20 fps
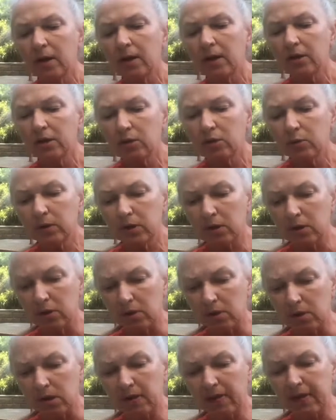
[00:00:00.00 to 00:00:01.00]
to
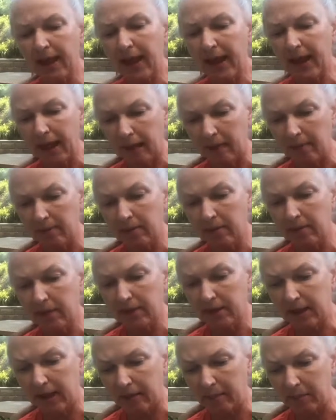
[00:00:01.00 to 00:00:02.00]
reduce the
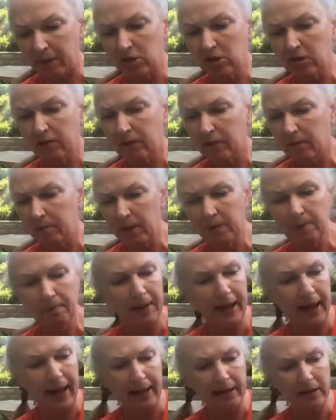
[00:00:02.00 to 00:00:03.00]
damage from
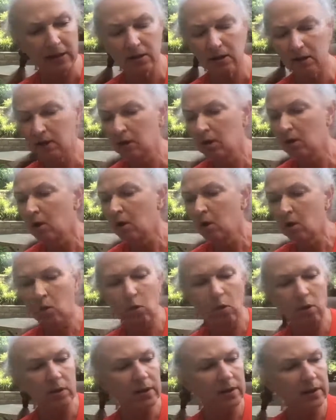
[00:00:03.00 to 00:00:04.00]
impact?
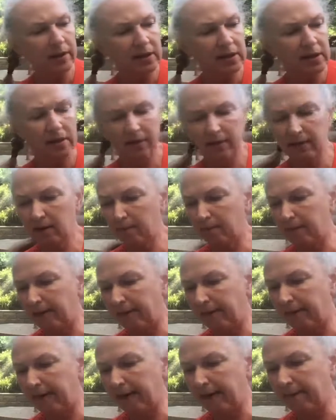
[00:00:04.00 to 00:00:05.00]
Well, let's think about
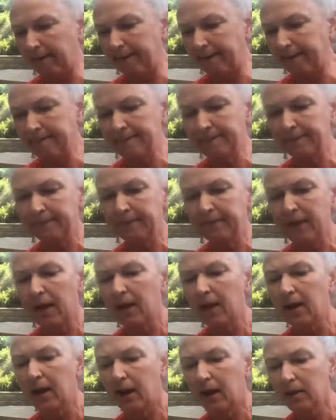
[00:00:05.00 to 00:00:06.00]
that, huh?
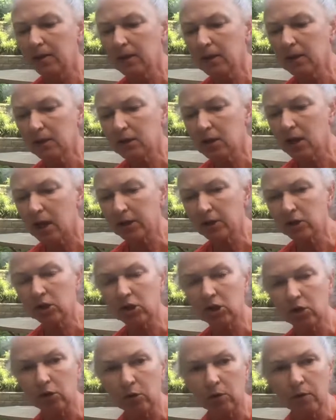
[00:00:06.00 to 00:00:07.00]
I'm going to talk to
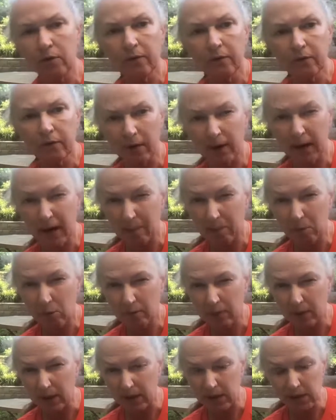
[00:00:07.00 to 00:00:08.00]
you for a couple
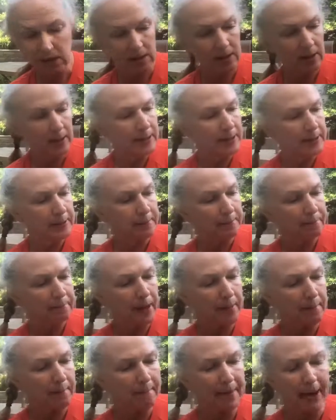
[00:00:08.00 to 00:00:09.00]
minutes
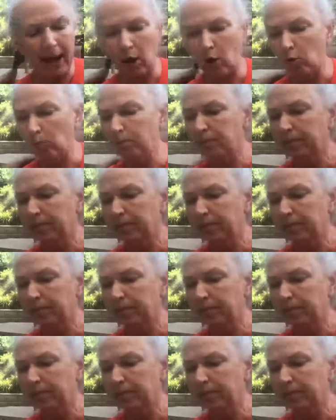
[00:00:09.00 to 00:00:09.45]
about